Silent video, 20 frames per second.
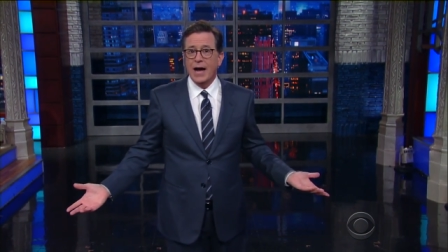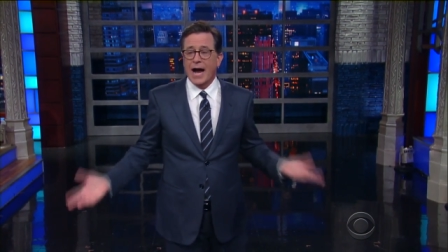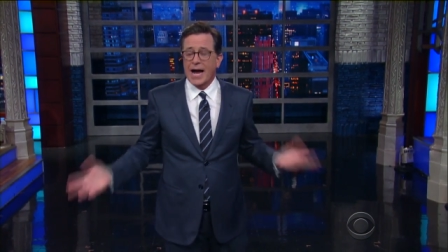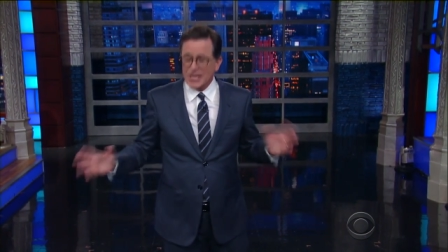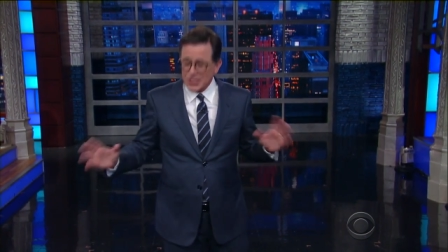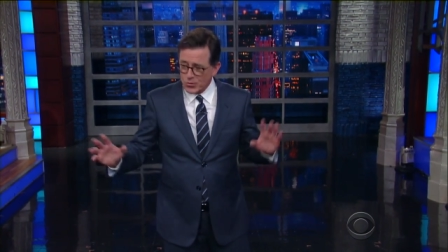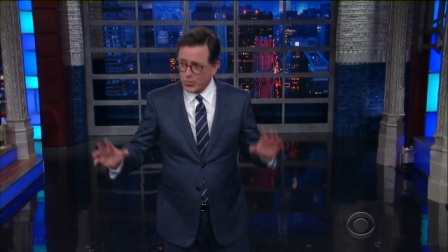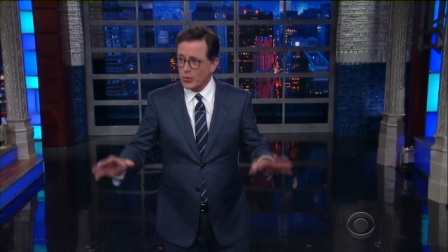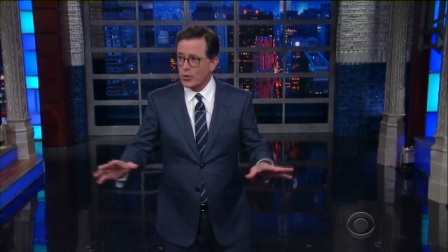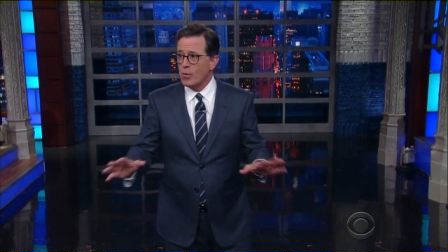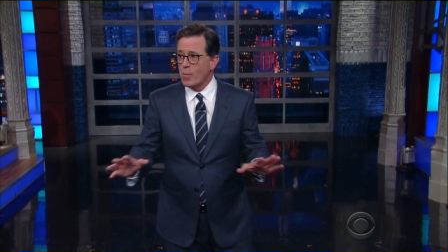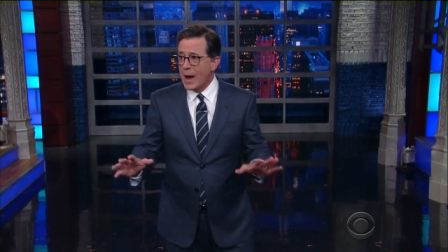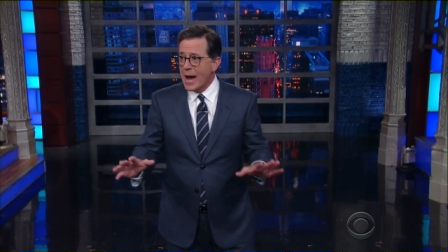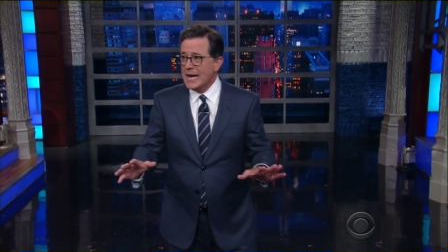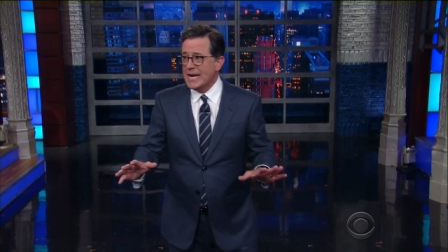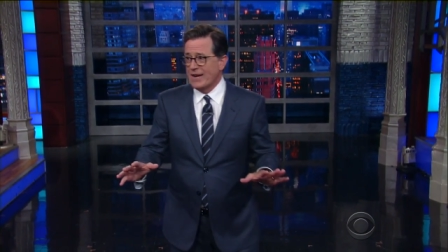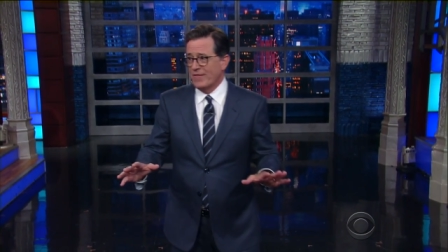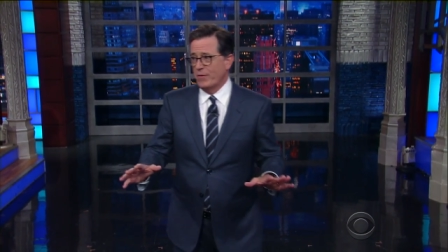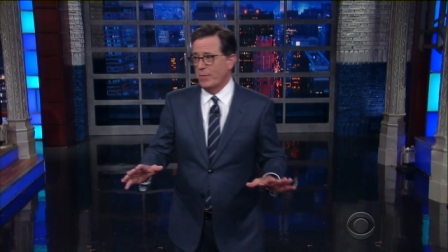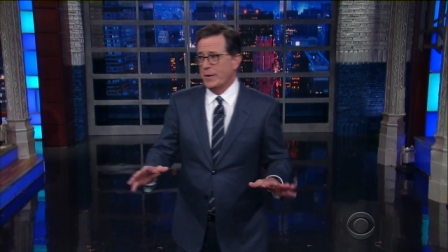I just want to
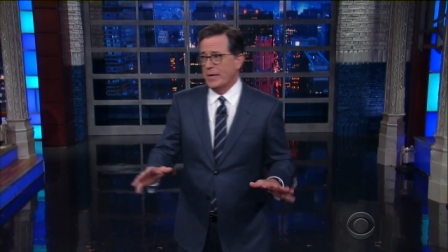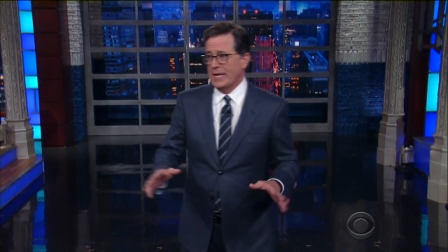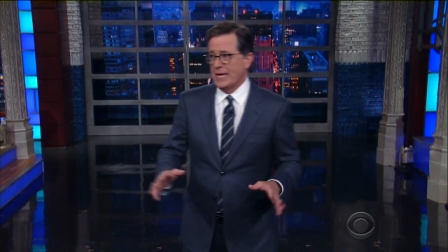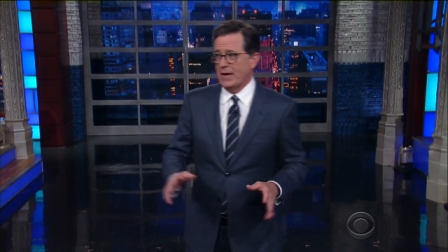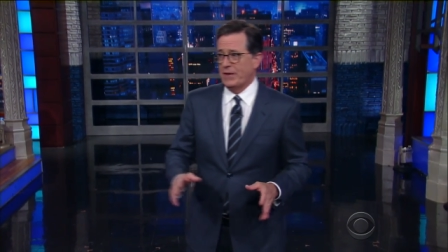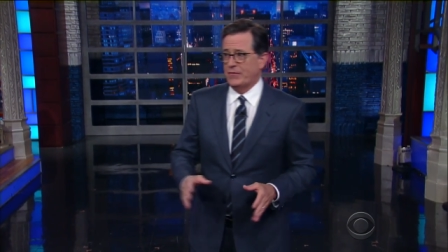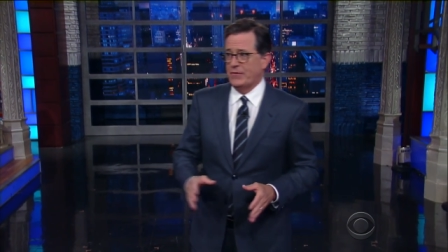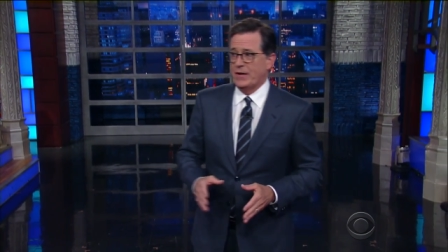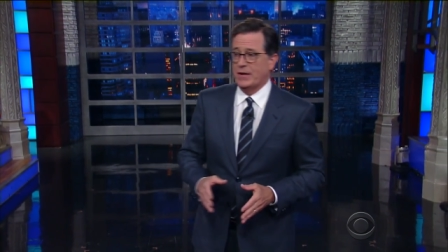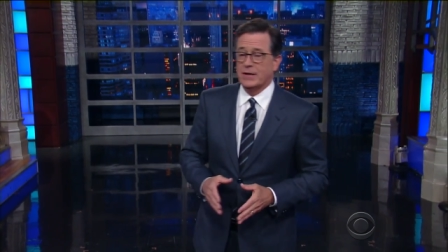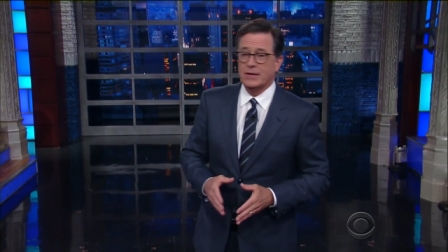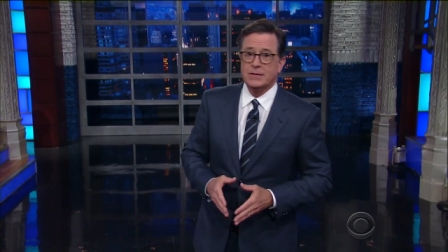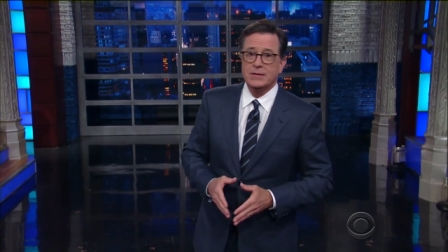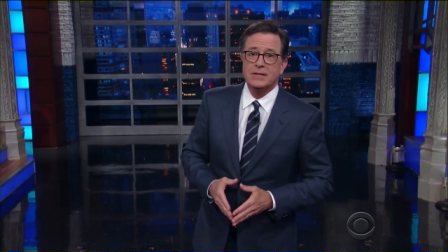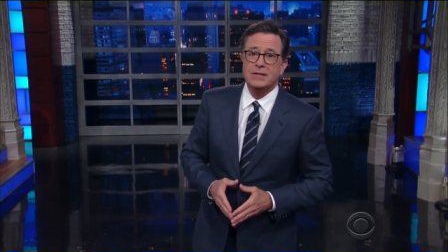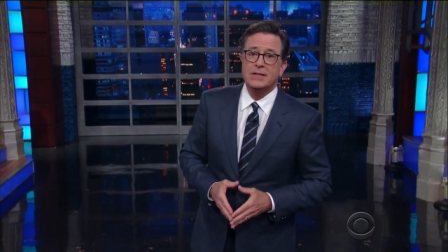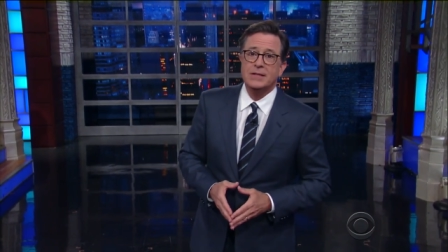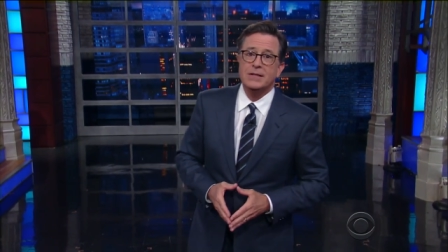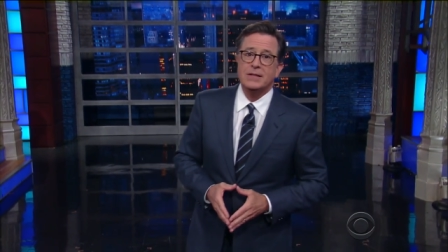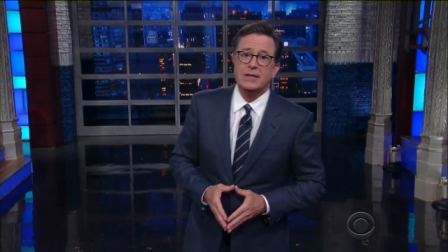remind everybody out there
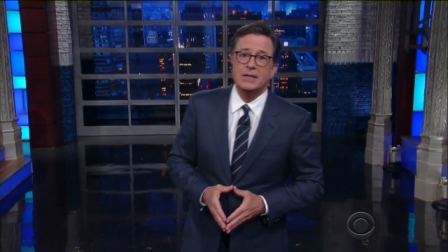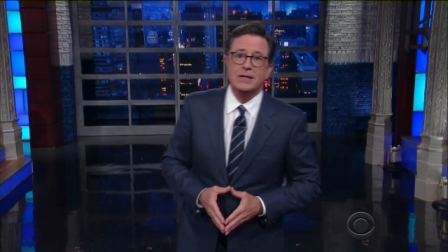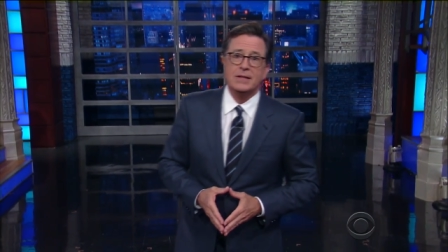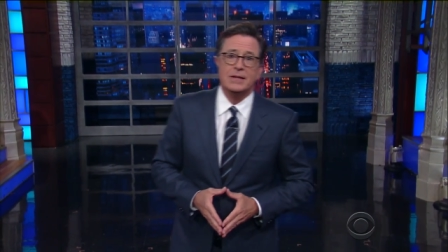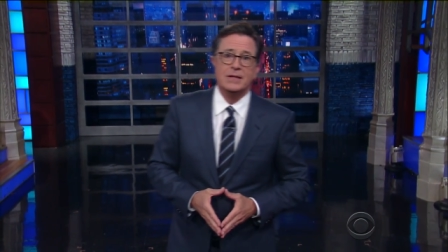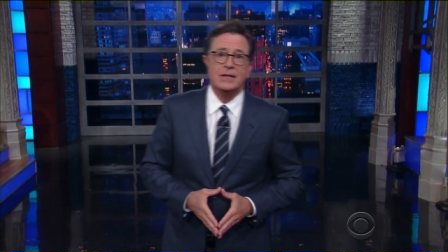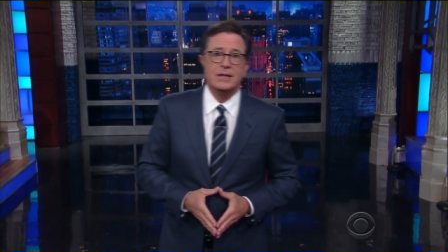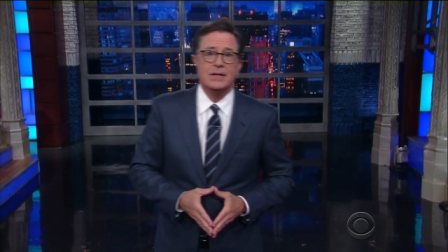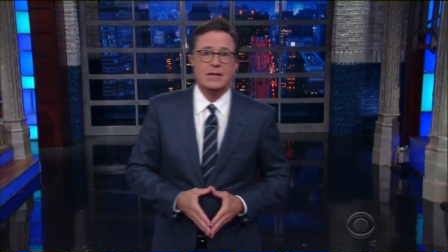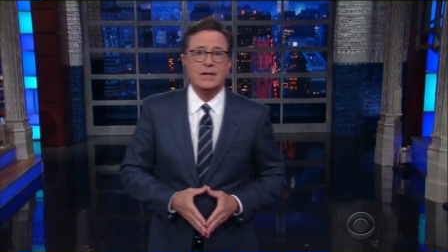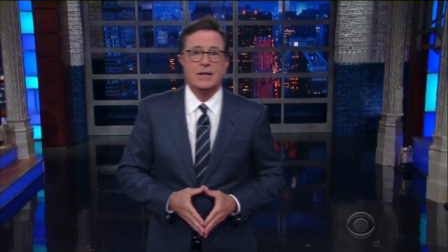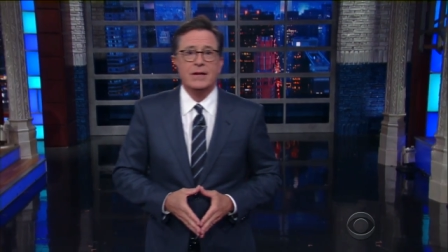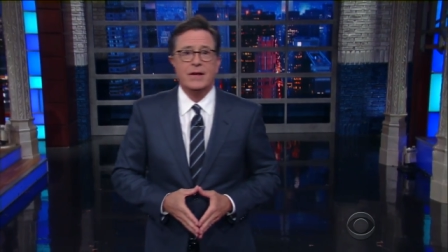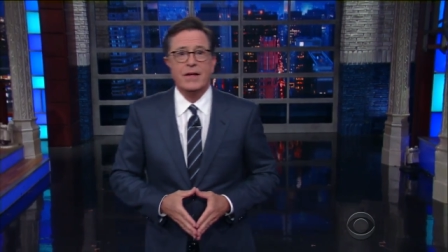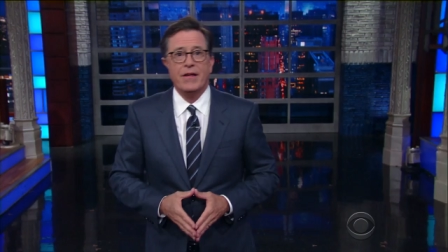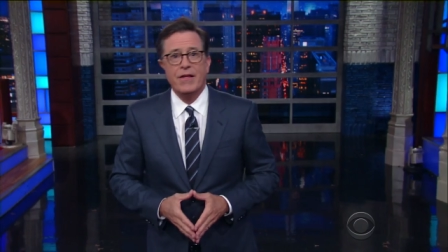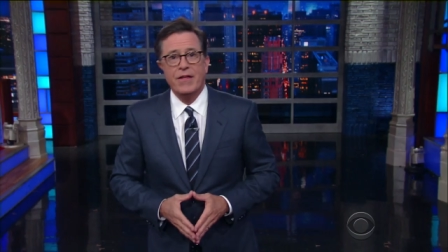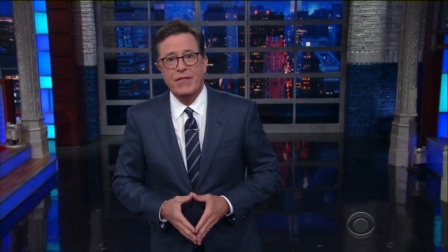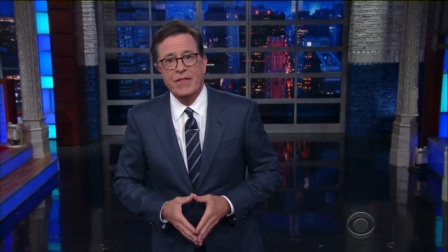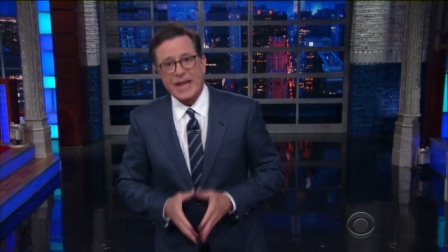
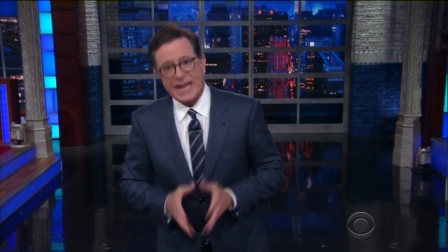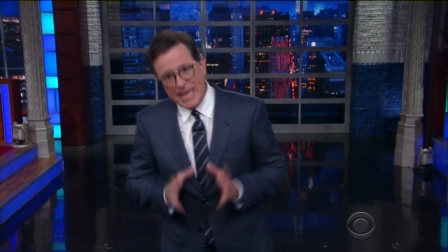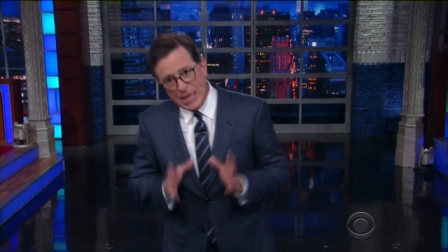that